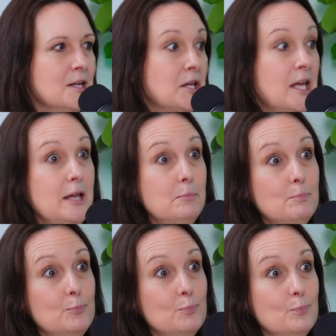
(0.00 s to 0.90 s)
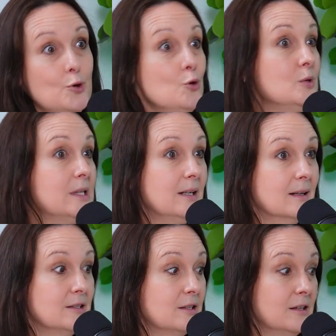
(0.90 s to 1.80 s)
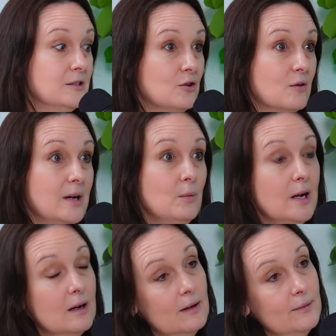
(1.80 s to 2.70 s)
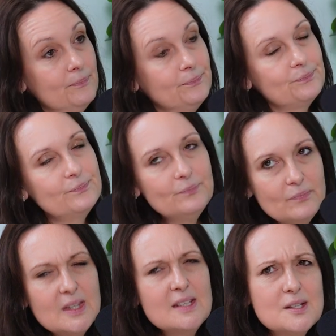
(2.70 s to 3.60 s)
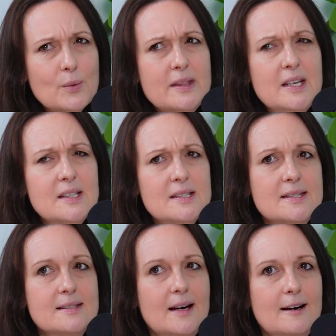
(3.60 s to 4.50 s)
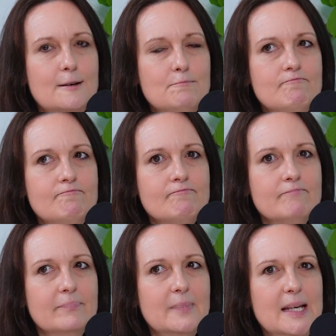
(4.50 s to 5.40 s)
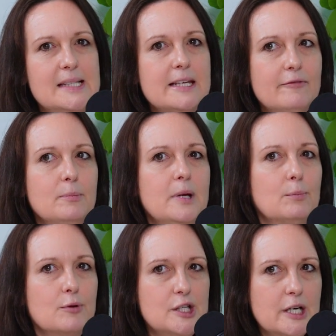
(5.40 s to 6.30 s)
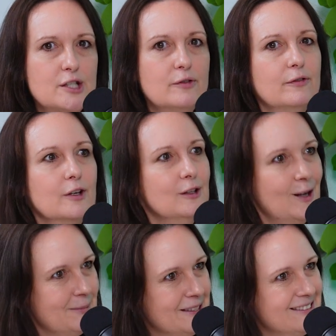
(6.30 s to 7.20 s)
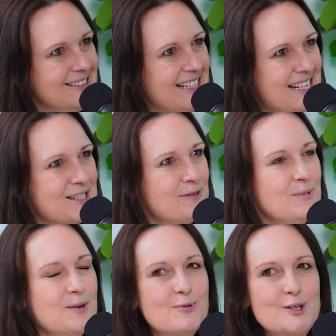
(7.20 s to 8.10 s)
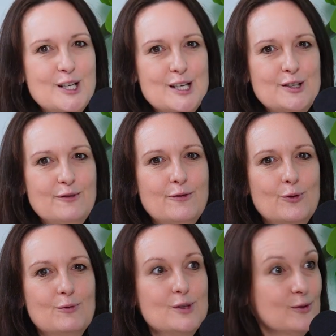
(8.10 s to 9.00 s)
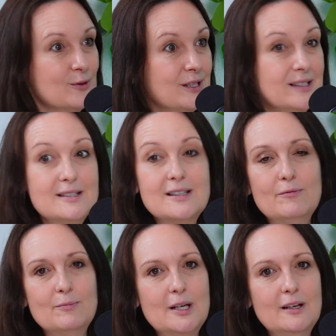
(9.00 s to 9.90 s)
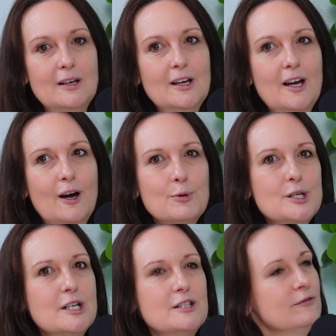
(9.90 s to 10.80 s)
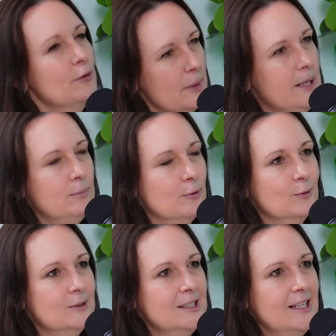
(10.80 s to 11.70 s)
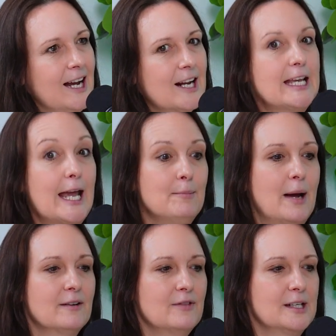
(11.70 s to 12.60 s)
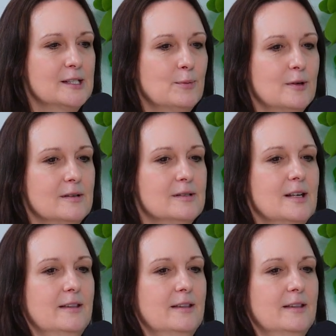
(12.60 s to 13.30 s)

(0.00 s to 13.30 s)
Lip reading: keep using it to the degree we are. So I think it's given me appreciation for climate. It's given me appreciation for resources. It's given me appreciation for people. And I came out of that experience,